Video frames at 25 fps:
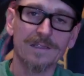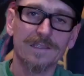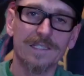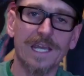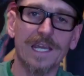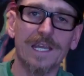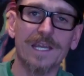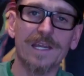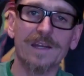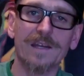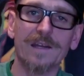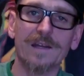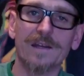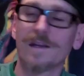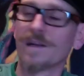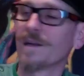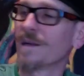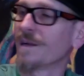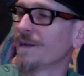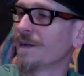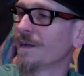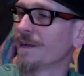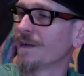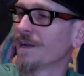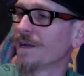Take your
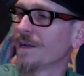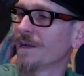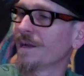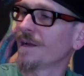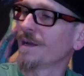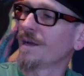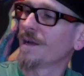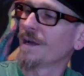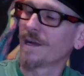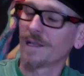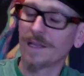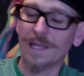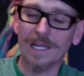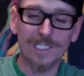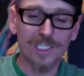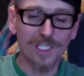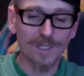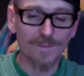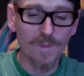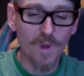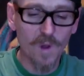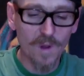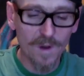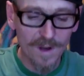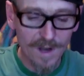
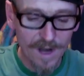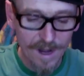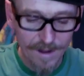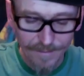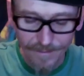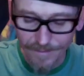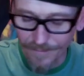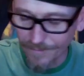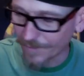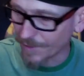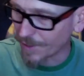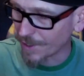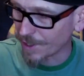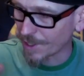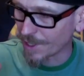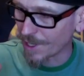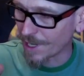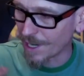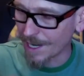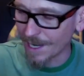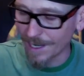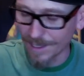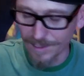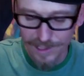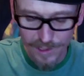electric motor off of
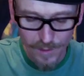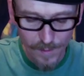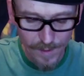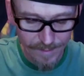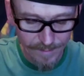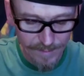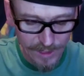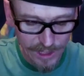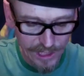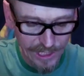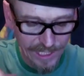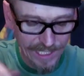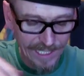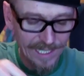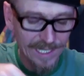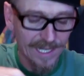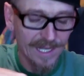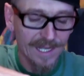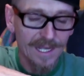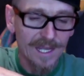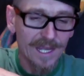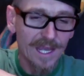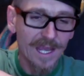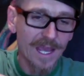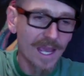your sewing machine
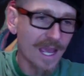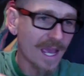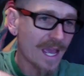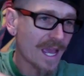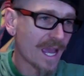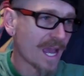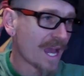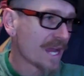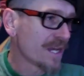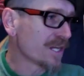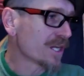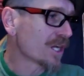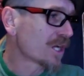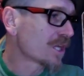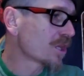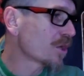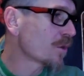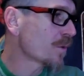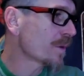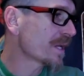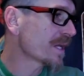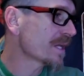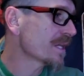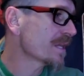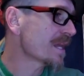and you
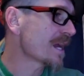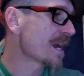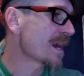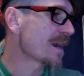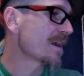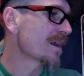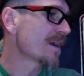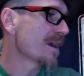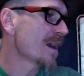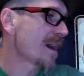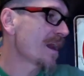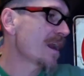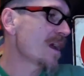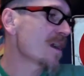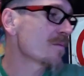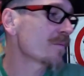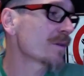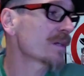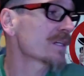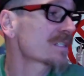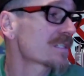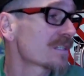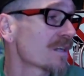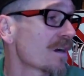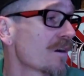glue it in there. And I
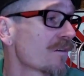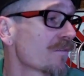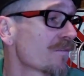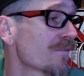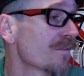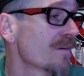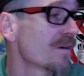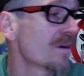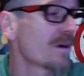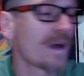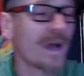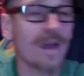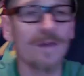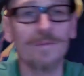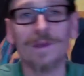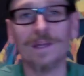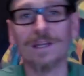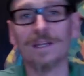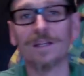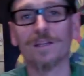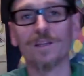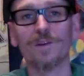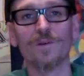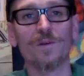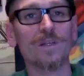myself,
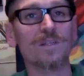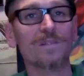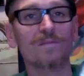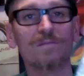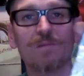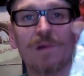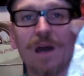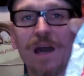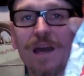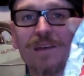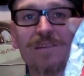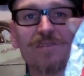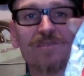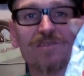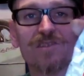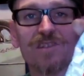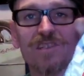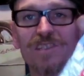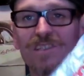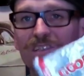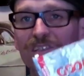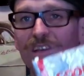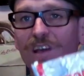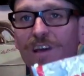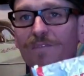glue it. I use
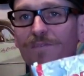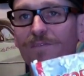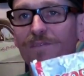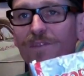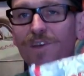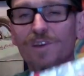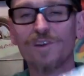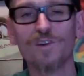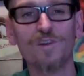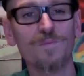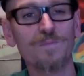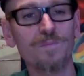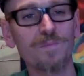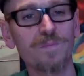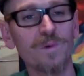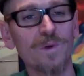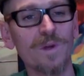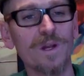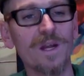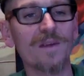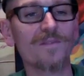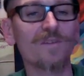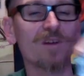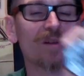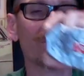this stuff. Goop,
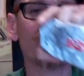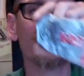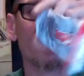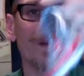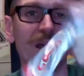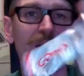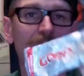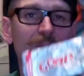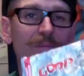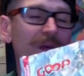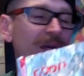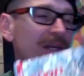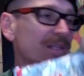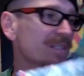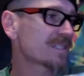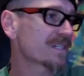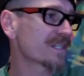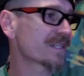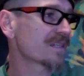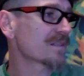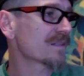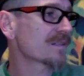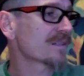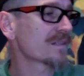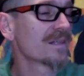whatever. Yep, that's
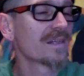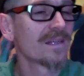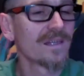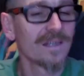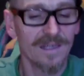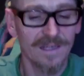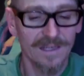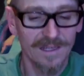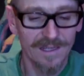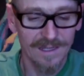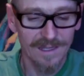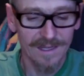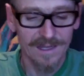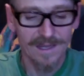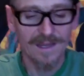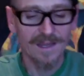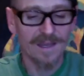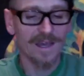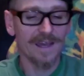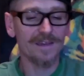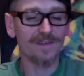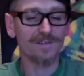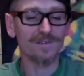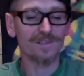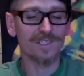it.
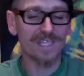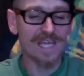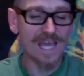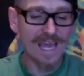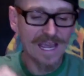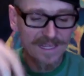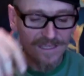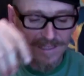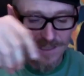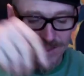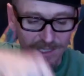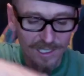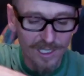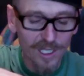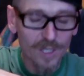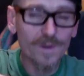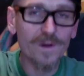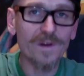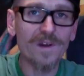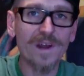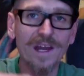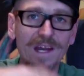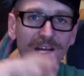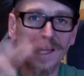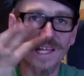I use that. Glue
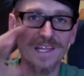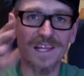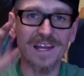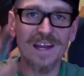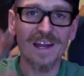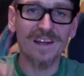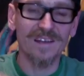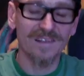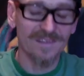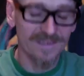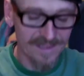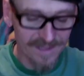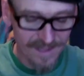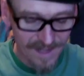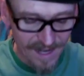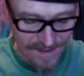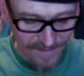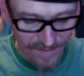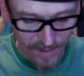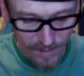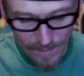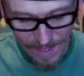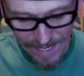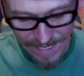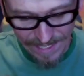it right in there. You
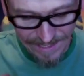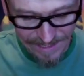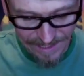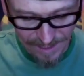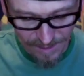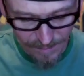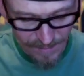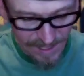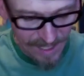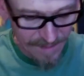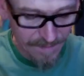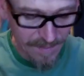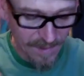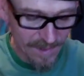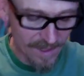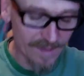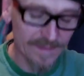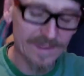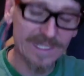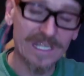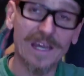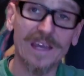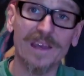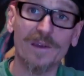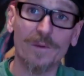have to wait a little bit, but
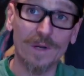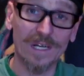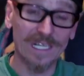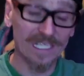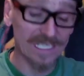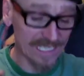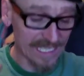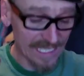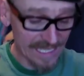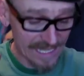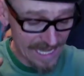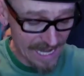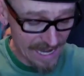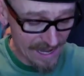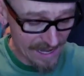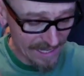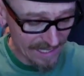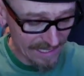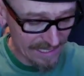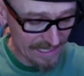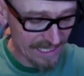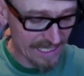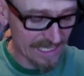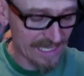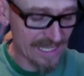I'll tell you, when it's in there,
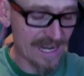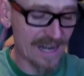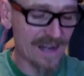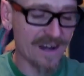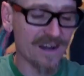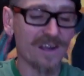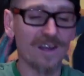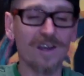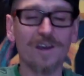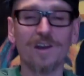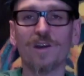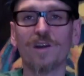it's in there.